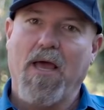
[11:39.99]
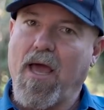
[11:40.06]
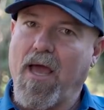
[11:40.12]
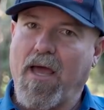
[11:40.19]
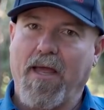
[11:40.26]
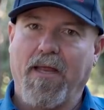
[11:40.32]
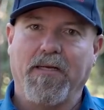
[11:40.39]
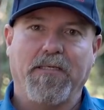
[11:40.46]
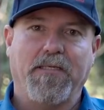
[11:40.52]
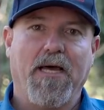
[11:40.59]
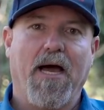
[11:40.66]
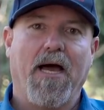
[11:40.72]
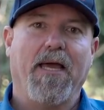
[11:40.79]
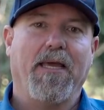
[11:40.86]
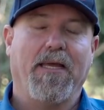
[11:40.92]
And
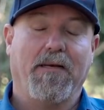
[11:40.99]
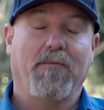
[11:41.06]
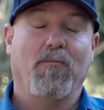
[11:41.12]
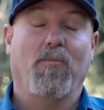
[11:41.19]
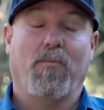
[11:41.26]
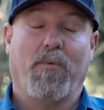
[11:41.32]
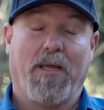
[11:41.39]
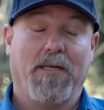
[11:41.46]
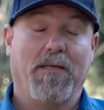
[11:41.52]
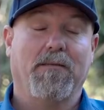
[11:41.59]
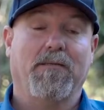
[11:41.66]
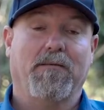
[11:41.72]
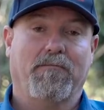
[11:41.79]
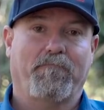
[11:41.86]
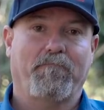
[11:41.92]

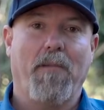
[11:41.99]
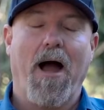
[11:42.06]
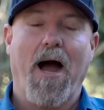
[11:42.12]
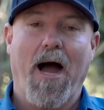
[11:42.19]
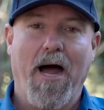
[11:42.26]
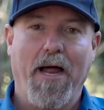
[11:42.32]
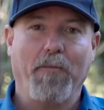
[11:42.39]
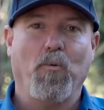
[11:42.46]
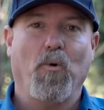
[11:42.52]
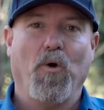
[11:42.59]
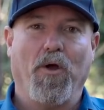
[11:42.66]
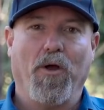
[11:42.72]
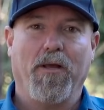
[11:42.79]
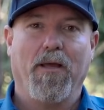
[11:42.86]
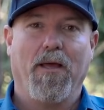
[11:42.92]
it's hard
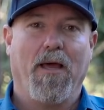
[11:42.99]
work,